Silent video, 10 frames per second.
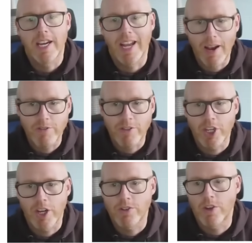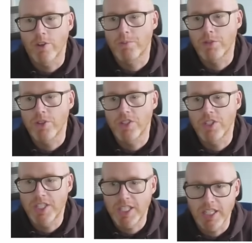An average household
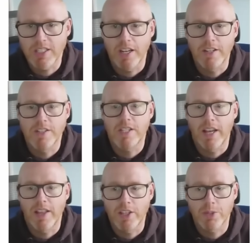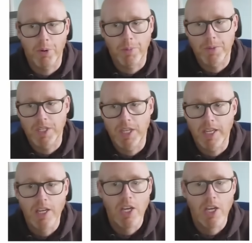produces 6 tons, and this property